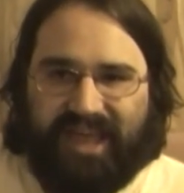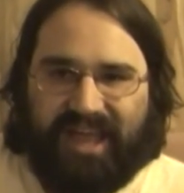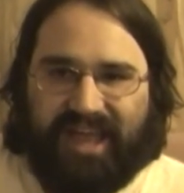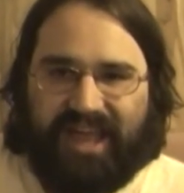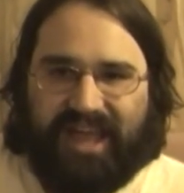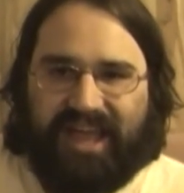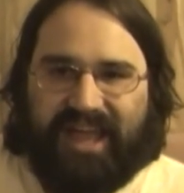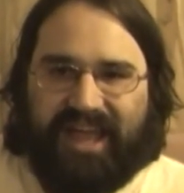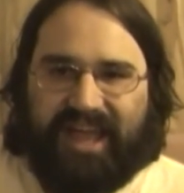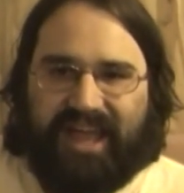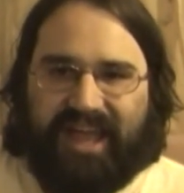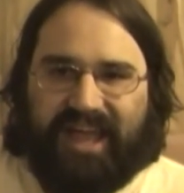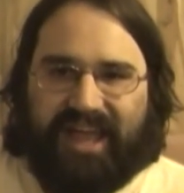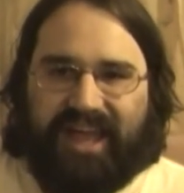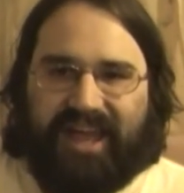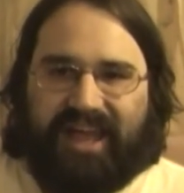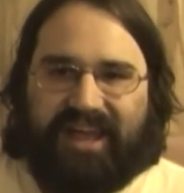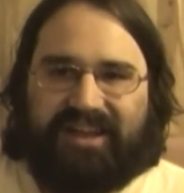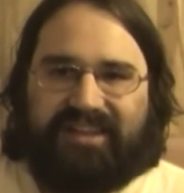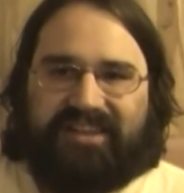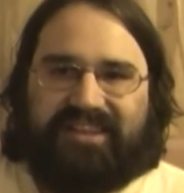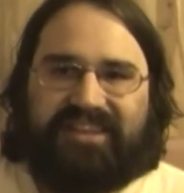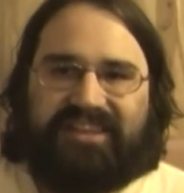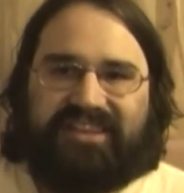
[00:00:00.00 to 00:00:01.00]

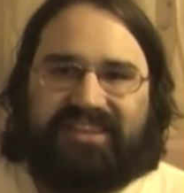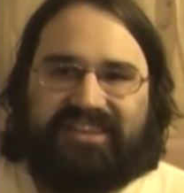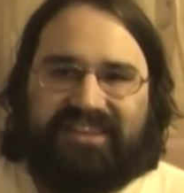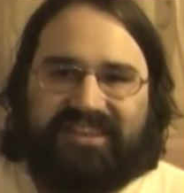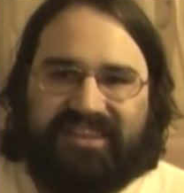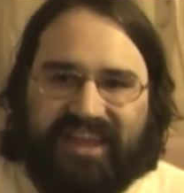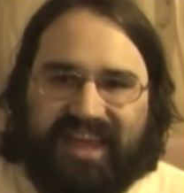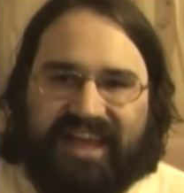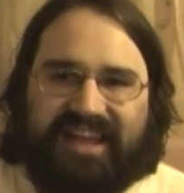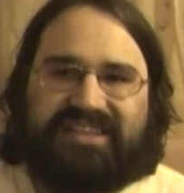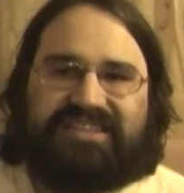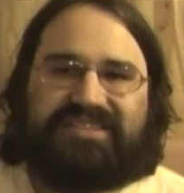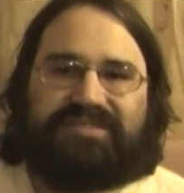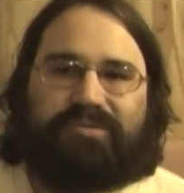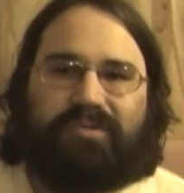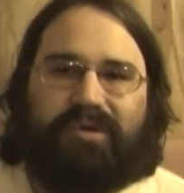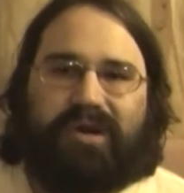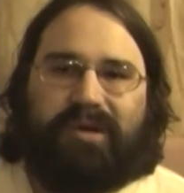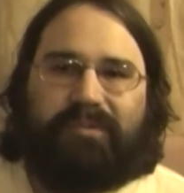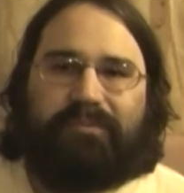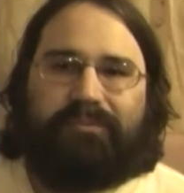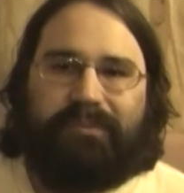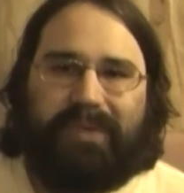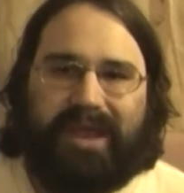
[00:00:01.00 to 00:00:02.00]
And that's
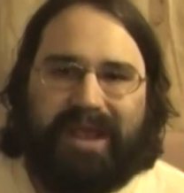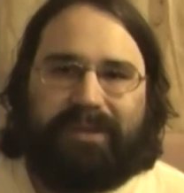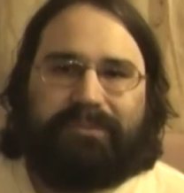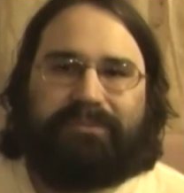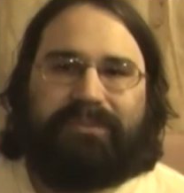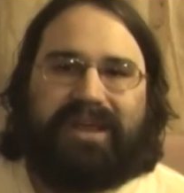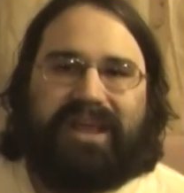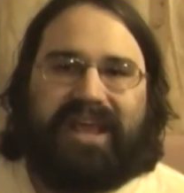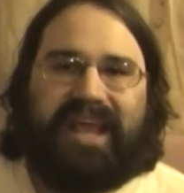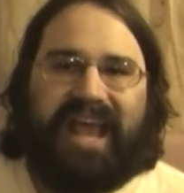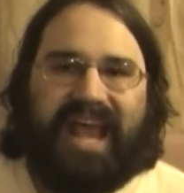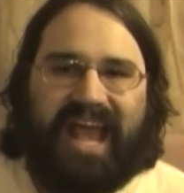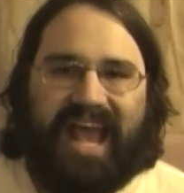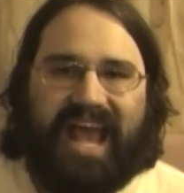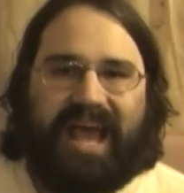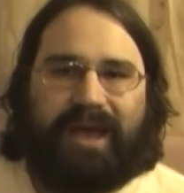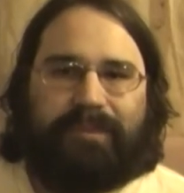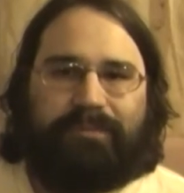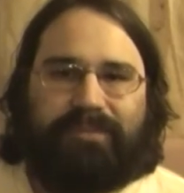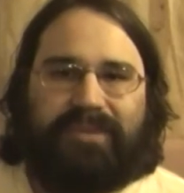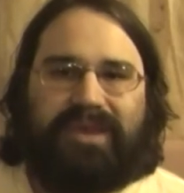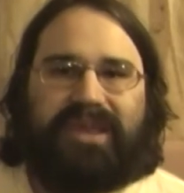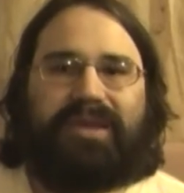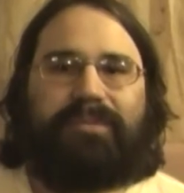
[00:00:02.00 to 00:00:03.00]
what made me
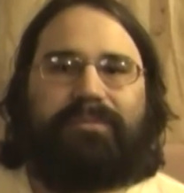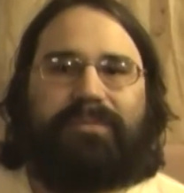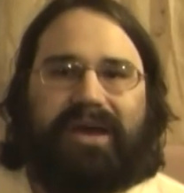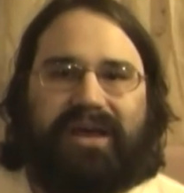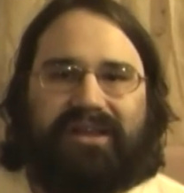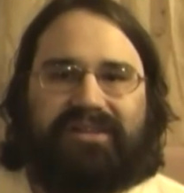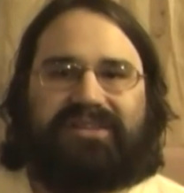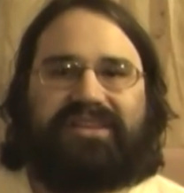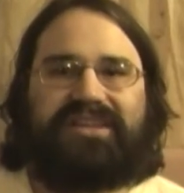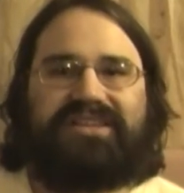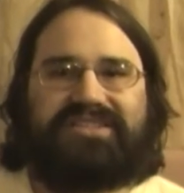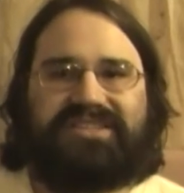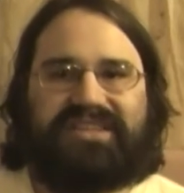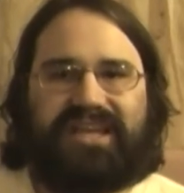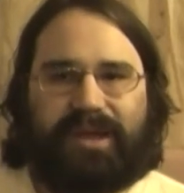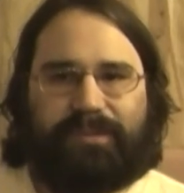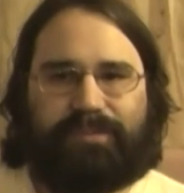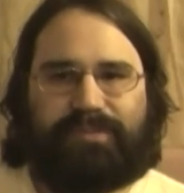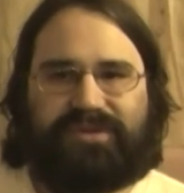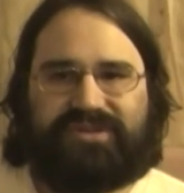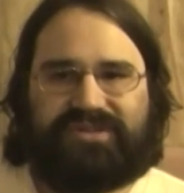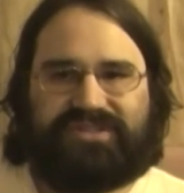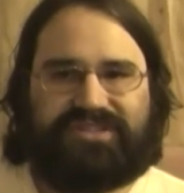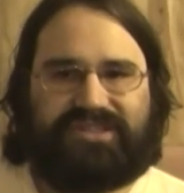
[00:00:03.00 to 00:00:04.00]
happy about this
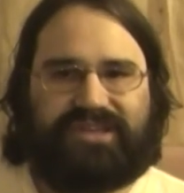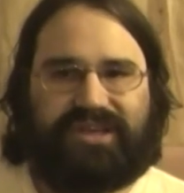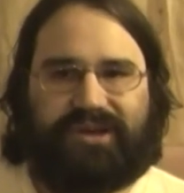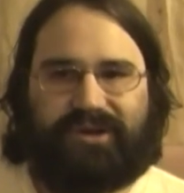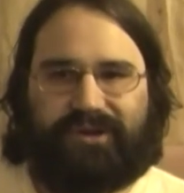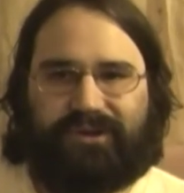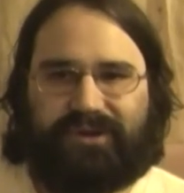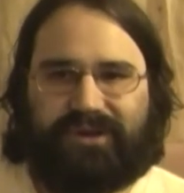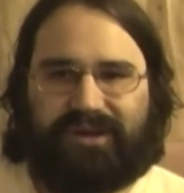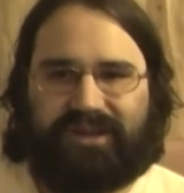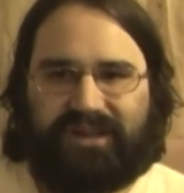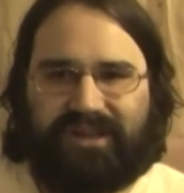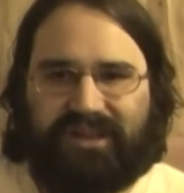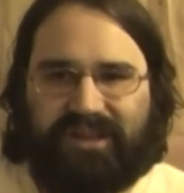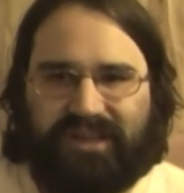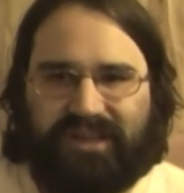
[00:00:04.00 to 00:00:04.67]
episode.